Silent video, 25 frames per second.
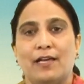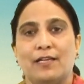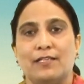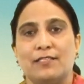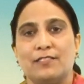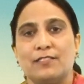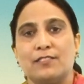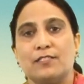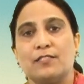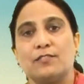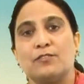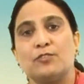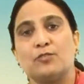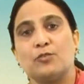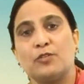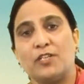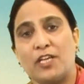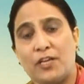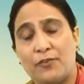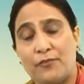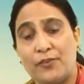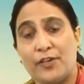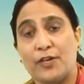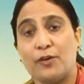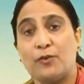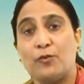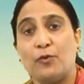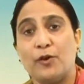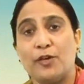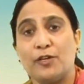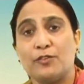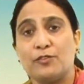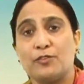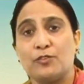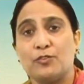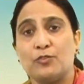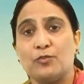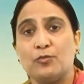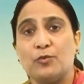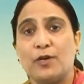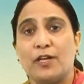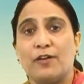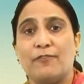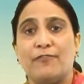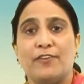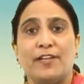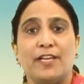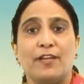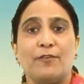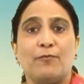and today we are going to do a
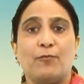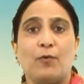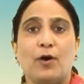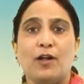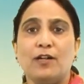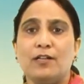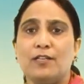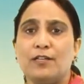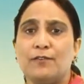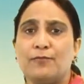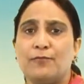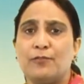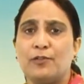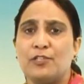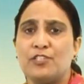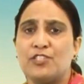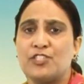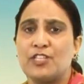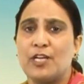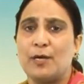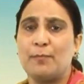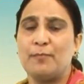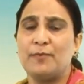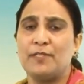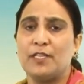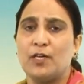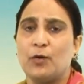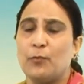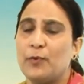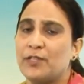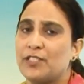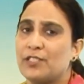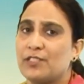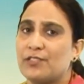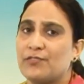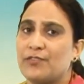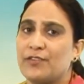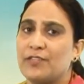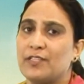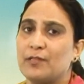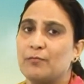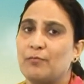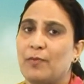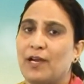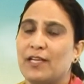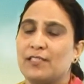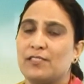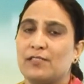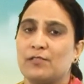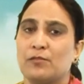very wonderful chapter which is written
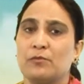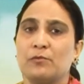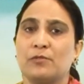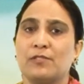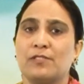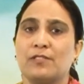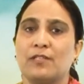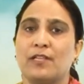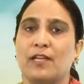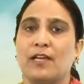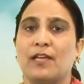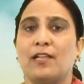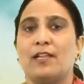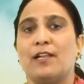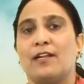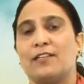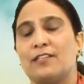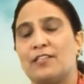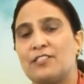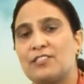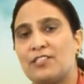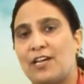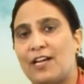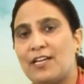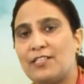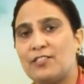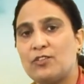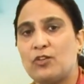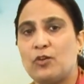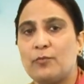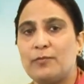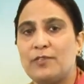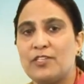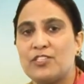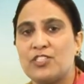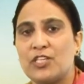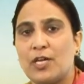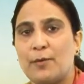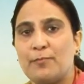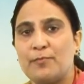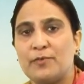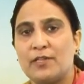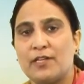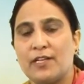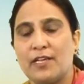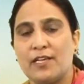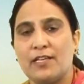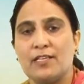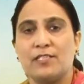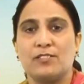by Susan Hill, and the title of the chapter
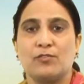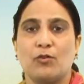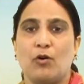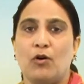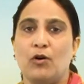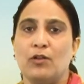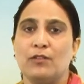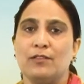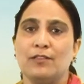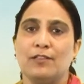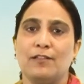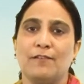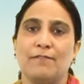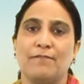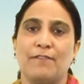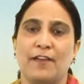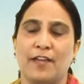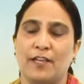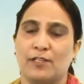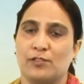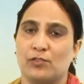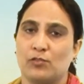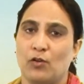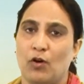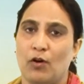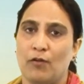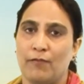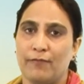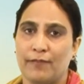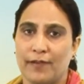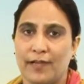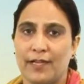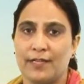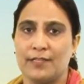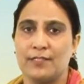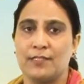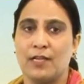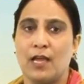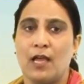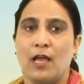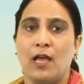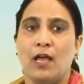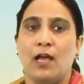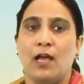is On the Face of It.